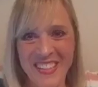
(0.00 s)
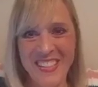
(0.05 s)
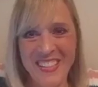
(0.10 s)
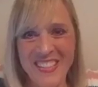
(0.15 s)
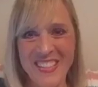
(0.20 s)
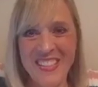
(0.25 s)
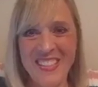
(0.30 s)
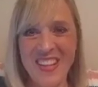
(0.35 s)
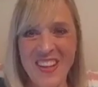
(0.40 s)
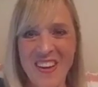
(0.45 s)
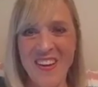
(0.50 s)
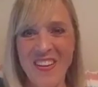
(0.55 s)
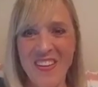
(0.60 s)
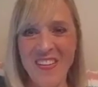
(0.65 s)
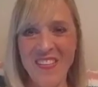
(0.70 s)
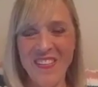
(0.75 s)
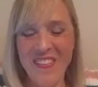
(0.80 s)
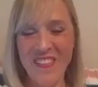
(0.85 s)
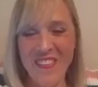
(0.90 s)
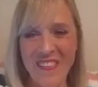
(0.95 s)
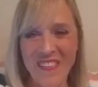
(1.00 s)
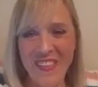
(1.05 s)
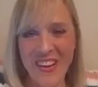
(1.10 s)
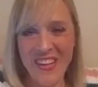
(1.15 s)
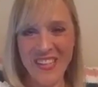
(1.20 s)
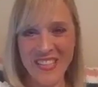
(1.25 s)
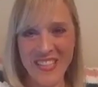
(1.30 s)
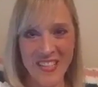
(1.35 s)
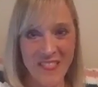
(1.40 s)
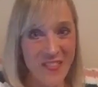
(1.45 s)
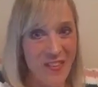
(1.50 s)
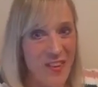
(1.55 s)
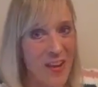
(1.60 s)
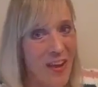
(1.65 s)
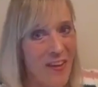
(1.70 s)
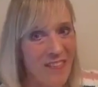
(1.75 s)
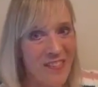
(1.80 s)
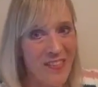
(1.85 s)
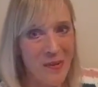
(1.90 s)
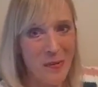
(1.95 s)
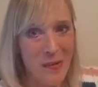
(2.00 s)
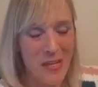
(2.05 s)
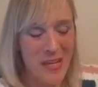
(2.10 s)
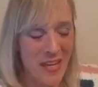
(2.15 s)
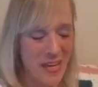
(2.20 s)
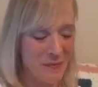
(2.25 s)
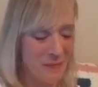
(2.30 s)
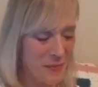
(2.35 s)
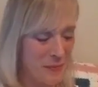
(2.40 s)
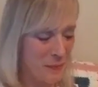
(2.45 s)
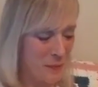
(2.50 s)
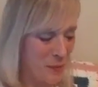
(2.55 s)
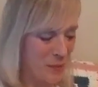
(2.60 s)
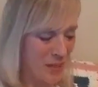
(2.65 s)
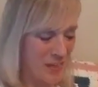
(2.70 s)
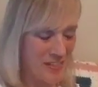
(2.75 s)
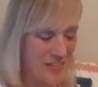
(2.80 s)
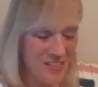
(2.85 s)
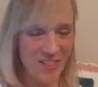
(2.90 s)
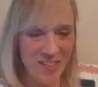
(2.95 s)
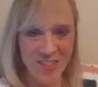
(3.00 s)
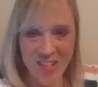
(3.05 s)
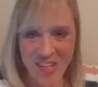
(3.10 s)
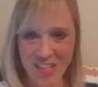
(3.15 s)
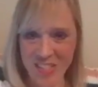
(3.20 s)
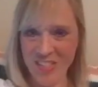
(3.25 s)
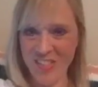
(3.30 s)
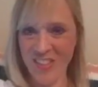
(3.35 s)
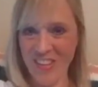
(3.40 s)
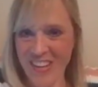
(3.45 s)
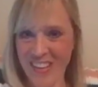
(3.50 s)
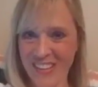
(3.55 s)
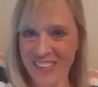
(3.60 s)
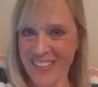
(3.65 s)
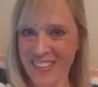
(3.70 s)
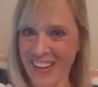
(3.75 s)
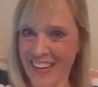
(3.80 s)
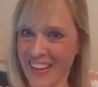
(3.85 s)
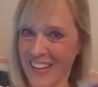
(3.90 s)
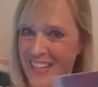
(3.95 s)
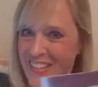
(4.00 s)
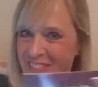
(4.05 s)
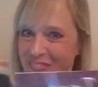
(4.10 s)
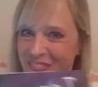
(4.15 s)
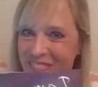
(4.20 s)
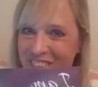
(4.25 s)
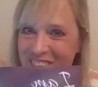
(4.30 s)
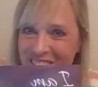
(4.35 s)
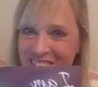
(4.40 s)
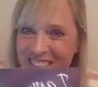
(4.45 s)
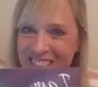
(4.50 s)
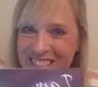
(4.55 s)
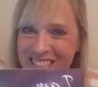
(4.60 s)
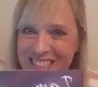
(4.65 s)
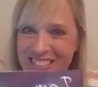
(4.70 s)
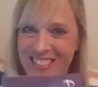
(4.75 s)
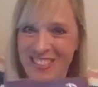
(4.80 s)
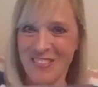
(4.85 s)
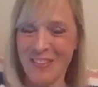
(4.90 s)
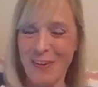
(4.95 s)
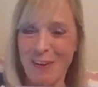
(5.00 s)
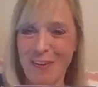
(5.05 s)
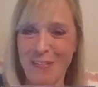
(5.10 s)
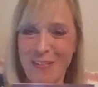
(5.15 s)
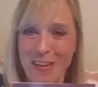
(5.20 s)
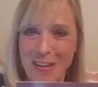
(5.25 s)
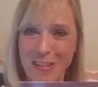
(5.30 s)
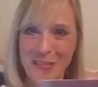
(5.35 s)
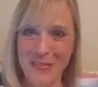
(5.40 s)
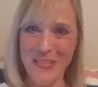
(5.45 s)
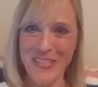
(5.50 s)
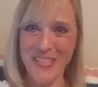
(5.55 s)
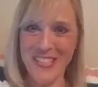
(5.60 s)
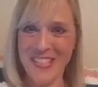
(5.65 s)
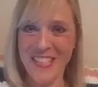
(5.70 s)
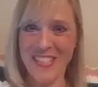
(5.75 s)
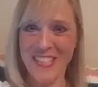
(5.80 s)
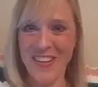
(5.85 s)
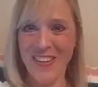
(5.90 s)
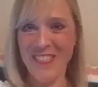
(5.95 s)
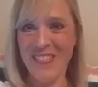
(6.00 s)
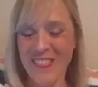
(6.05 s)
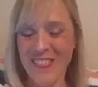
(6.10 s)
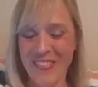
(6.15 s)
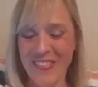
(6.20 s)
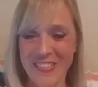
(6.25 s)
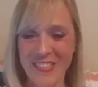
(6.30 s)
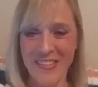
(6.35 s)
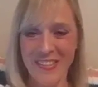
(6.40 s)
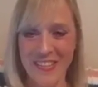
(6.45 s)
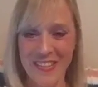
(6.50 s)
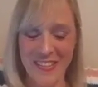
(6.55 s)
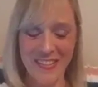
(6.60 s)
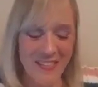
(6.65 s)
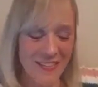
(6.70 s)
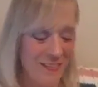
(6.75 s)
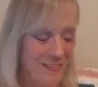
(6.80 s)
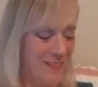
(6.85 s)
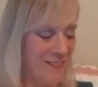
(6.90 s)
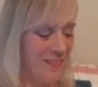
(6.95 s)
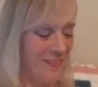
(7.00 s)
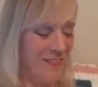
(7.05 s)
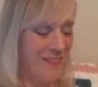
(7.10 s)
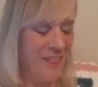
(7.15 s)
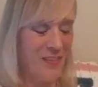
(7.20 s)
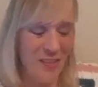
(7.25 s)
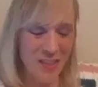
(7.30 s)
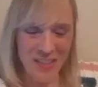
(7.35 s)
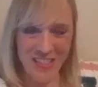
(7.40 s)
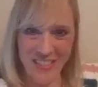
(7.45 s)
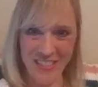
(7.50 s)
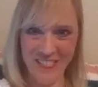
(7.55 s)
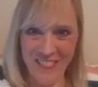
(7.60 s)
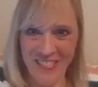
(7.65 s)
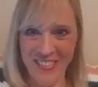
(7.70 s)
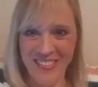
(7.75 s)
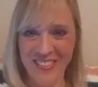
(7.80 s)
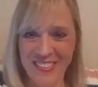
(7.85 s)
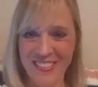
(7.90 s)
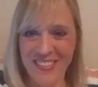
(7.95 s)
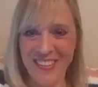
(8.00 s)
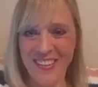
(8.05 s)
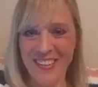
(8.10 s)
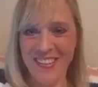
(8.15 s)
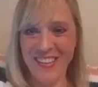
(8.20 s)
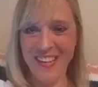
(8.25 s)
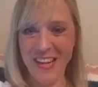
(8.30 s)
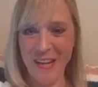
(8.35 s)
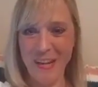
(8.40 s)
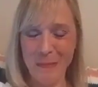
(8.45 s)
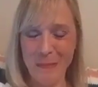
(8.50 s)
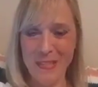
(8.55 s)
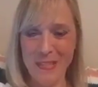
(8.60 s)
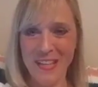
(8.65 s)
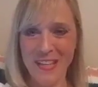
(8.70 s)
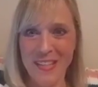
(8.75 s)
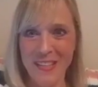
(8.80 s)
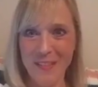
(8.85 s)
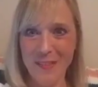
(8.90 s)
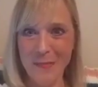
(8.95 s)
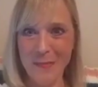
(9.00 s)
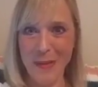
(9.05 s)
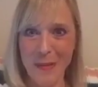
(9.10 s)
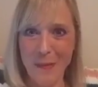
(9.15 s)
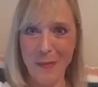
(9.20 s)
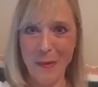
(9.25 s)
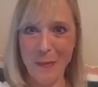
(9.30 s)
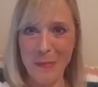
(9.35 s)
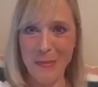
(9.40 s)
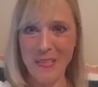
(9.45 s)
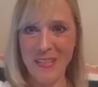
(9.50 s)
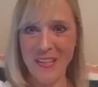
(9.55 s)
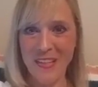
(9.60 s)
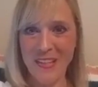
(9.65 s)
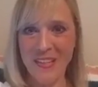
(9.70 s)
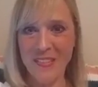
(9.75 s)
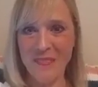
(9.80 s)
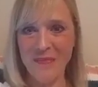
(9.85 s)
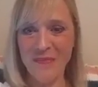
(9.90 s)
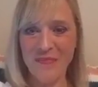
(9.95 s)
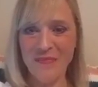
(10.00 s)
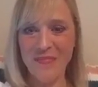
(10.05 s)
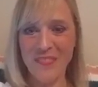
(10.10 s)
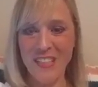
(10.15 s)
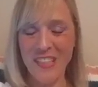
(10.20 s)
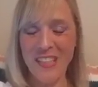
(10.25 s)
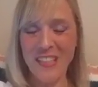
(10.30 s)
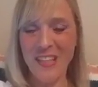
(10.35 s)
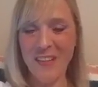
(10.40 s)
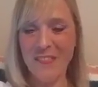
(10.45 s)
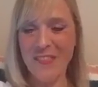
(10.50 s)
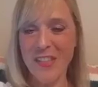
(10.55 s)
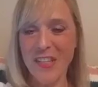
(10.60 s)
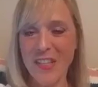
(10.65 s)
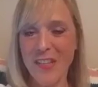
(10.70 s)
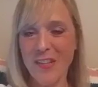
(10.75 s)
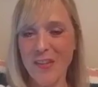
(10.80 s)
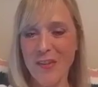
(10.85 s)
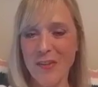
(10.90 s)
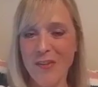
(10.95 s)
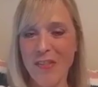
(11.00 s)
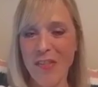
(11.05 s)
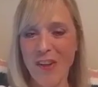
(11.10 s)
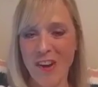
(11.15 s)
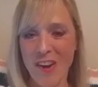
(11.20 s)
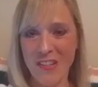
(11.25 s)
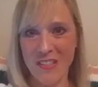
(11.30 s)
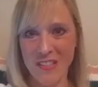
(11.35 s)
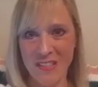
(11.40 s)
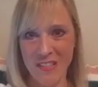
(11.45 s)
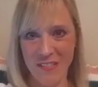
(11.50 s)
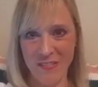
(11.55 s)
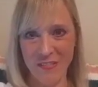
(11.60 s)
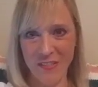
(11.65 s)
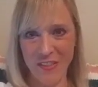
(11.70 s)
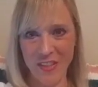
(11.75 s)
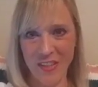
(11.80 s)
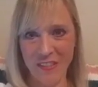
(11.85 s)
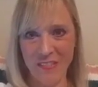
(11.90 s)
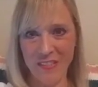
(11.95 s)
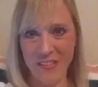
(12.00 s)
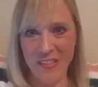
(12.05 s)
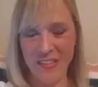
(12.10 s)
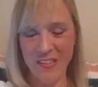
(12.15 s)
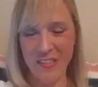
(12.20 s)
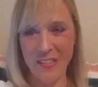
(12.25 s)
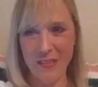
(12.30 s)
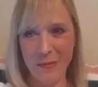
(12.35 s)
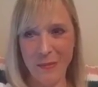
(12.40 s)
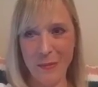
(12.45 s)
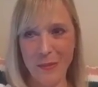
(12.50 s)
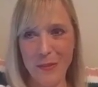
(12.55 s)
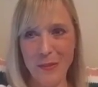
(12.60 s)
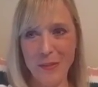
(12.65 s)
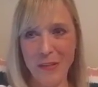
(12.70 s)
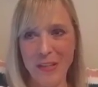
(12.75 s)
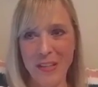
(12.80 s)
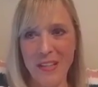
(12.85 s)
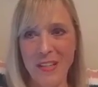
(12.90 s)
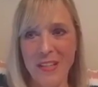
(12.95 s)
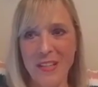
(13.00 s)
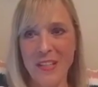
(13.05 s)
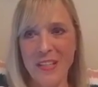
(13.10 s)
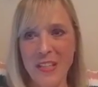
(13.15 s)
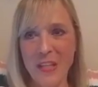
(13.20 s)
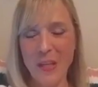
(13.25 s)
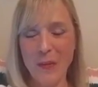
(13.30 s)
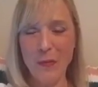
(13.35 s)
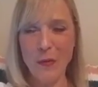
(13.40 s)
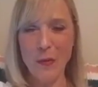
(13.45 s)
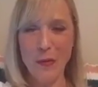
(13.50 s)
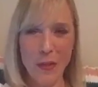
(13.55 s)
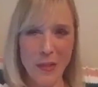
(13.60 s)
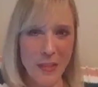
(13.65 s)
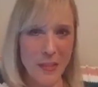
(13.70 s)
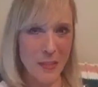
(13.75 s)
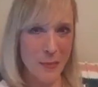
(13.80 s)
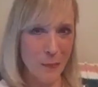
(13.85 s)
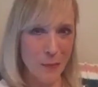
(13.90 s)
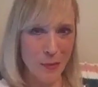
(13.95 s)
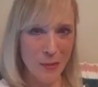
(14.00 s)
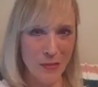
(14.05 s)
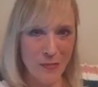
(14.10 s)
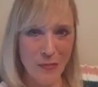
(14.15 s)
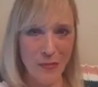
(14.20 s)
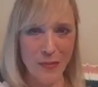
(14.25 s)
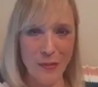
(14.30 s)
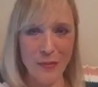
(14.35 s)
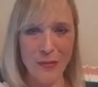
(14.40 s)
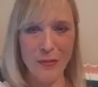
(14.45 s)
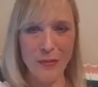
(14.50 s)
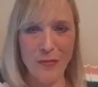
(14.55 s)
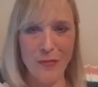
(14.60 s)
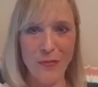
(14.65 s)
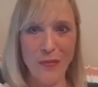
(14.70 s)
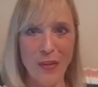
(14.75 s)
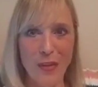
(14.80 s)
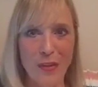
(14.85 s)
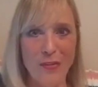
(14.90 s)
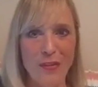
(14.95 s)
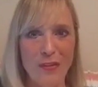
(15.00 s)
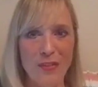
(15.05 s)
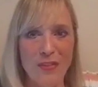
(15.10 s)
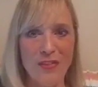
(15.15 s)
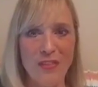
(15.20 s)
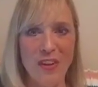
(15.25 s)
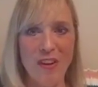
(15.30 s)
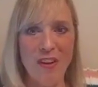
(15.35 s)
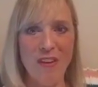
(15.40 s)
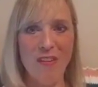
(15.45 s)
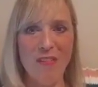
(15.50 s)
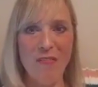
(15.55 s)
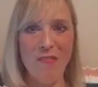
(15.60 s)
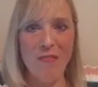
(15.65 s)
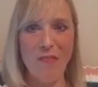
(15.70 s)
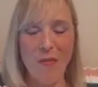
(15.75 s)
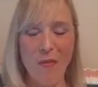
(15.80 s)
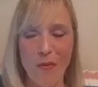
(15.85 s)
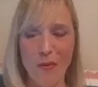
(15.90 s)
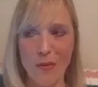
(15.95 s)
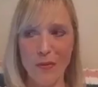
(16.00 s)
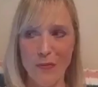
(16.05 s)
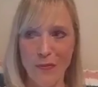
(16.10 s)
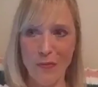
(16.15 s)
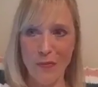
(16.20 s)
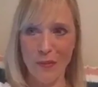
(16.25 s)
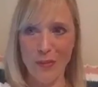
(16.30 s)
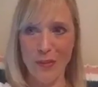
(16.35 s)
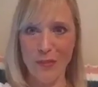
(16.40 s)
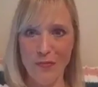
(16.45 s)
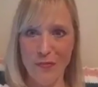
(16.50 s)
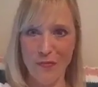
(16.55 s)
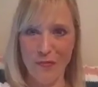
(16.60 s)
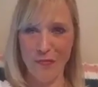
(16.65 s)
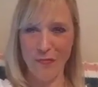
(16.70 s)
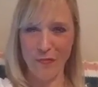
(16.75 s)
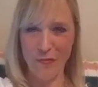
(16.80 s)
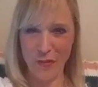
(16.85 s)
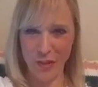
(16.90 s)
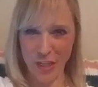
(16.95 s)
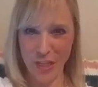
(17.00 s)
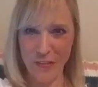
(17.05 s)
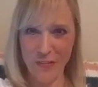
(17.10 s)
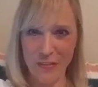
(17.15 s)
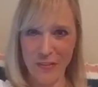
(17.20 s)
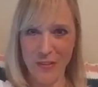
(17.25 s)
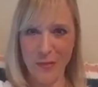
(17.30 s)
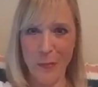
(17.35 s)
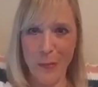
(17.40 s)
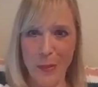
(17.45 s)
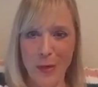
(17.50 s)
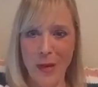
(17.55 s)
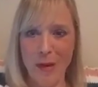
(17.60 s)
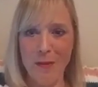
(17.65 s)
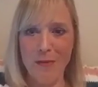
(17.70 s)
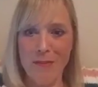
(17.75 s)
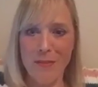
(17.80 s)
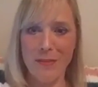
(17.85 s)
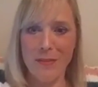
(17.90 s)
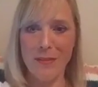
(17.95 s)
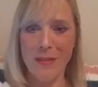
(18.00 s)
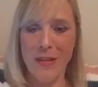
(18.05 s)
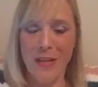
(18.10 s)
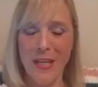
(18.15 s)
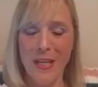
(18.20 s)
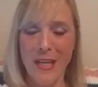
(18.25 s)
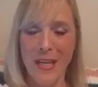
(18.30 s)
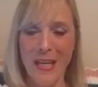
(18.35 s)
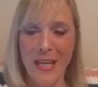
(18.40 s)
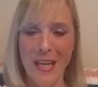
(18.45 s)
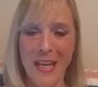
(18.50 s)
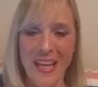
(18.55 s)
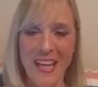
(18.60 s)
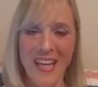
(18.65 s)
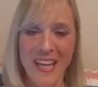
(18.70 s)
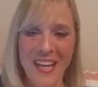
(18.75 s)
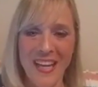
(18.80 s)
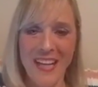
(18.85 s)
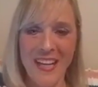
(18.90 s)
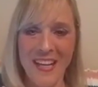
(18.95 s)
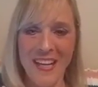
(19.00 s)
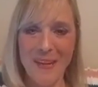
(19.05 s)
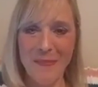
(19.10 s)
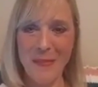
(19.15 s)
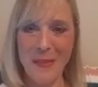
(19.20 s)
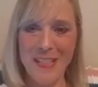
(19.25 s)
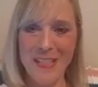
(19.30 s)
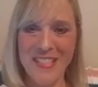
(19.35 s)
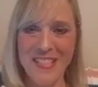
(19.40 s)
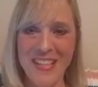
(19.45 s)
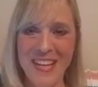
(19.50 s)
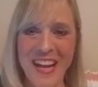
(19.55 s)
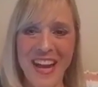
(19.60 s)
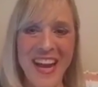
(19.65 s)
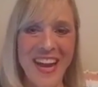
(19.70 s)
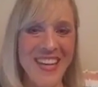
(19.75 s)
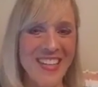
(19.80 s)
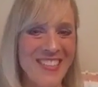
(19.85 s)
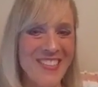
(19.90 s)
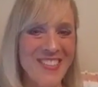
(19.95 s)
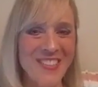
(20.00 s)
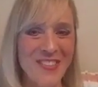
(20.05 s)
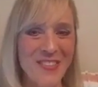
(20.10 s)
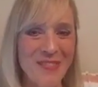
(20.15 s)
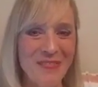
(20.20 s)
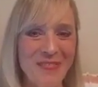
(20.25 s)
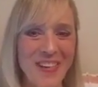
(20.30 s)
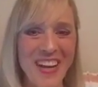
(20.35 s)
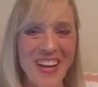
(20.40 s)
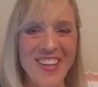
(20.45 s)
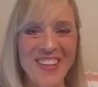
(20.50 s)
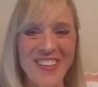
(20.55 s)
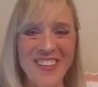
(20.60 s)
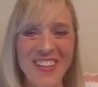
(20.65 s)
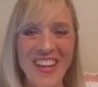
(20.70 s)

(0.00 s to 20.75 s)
So if you haven't already got my book, I suggest you get it. I Am Fearless, 12 Elements of Fearless Living on Amazon or my website. I'd love to hear your thoughts on forgiveness. I'm wondering if you think it's more difficult to forgive yourself or to forgive someone else. And I'm going to say hi to Michael.